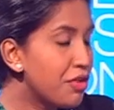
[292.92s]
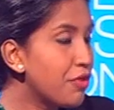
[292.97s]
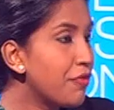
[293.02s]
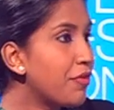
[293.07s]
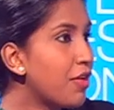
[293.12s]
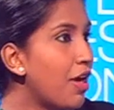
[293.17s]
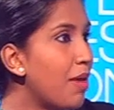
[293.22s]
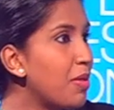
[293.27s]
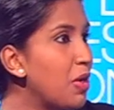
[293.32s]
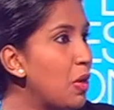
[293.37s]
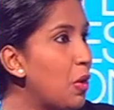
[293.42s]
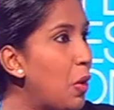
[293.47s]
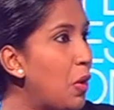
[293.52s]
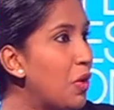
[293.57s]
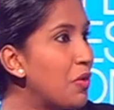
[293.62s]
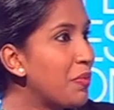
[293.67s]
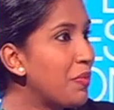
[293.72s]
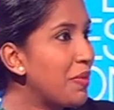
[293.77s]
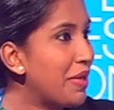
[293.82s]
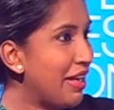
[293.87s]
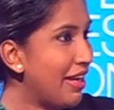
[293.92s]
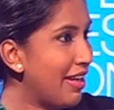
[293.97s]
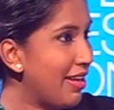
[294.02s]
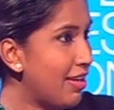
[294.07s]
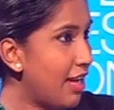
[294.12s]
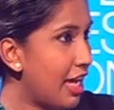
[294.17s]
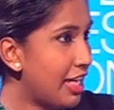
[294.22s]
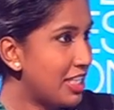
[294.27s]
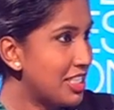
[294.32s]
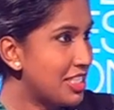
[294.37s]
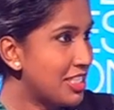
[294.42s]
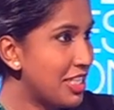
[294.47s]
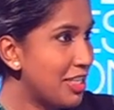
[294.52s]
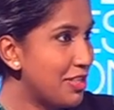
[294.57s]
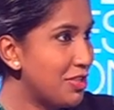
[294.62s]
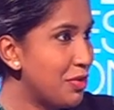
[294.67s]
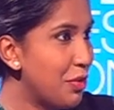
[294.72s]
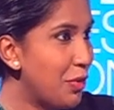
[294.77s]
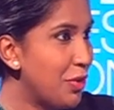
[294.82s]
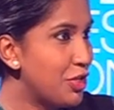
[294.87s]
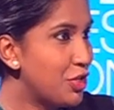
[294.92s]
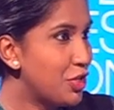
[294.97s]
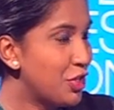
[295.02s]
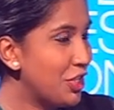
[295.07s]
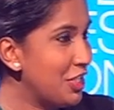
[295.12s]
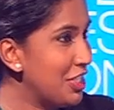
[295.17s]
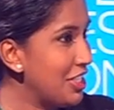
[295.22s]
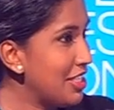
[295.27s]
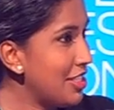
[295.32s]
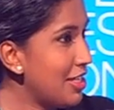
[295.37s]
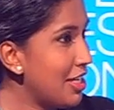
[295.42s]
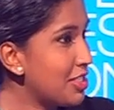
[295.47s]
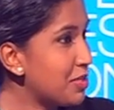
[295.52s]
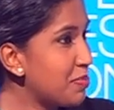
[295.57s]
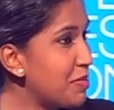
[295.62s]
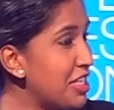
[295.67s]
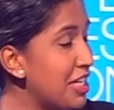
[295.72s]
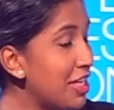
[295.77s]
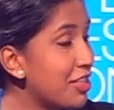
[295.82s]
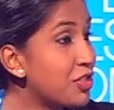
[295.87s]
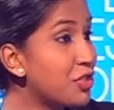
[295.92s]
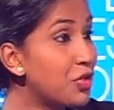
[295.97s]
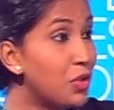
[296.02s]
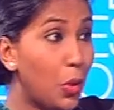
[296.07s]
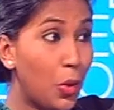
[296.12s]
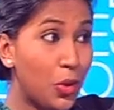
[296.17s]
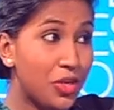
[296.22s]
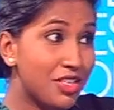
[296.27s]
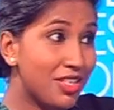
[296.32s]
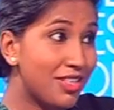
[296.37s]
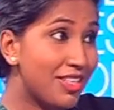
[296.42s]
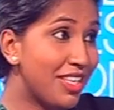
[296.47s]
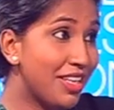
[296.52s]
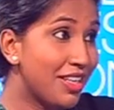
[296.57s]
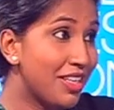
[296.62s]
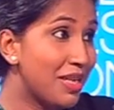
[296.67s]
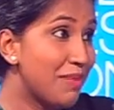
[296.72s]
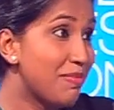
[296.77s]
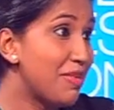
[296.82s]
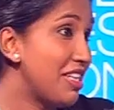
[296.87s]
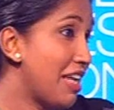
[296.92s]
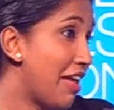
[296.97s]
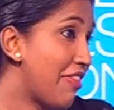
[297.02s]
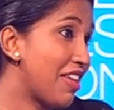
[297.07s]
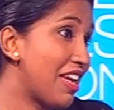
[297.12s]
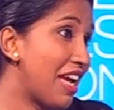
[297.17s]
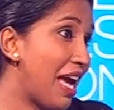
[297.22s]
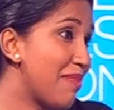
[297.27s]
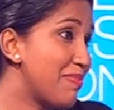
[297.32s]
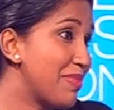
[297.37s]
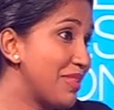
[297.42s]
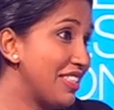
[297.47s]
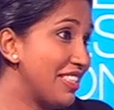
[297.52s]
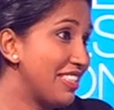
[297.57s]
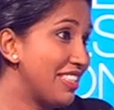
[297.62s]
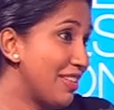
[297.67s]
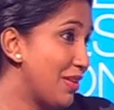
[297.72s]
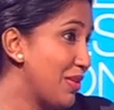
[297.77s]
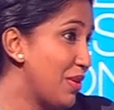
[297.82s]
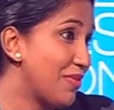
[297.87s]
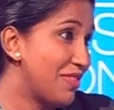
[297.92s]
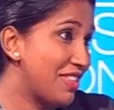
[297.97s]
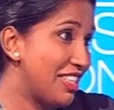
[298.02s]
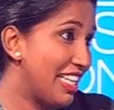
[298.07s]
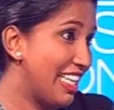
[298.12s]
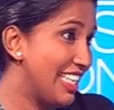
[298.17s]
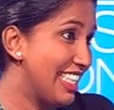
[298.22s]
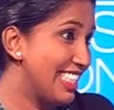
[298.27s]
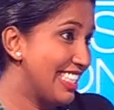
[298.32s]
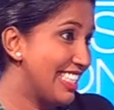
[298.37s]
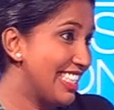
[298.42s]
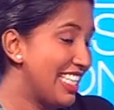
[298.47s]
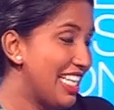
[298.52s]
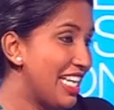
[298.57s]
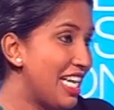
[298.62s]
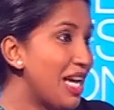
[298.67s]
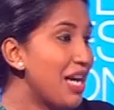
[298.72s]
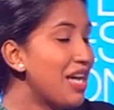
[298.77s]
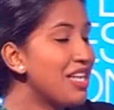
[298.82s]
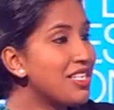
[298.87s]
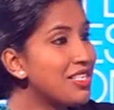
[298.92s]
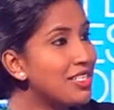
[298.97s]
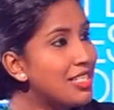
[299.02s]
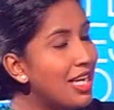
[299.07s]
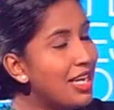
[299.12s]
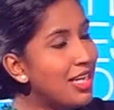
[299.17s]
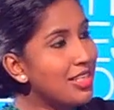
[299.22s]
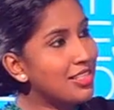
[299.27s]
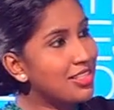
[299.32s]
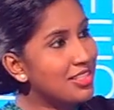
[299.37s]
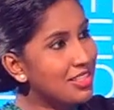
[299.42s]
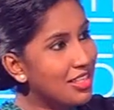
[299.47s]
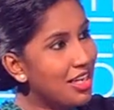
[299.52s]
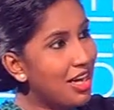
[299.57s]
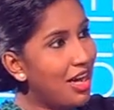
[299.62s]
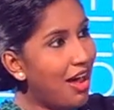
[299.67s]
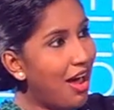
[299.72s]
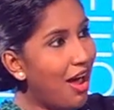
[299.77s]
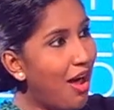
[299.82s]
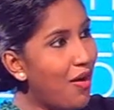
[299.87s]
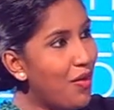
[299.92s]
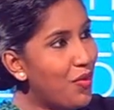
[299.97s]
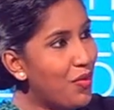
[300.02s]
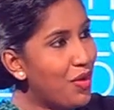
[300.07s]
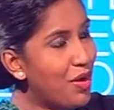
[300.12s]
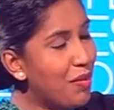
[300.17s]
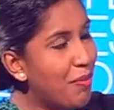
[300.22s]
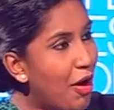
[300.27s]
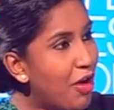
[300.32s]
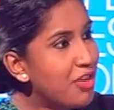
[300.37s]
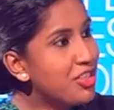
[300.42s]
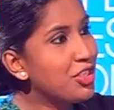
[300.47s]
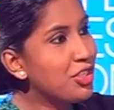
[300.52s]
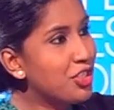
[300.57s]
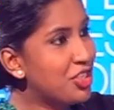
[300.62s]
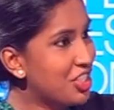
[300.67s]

you've come a long way. Like I said, your journey has been extraordinary, but nothing happened overnight. Tell us about your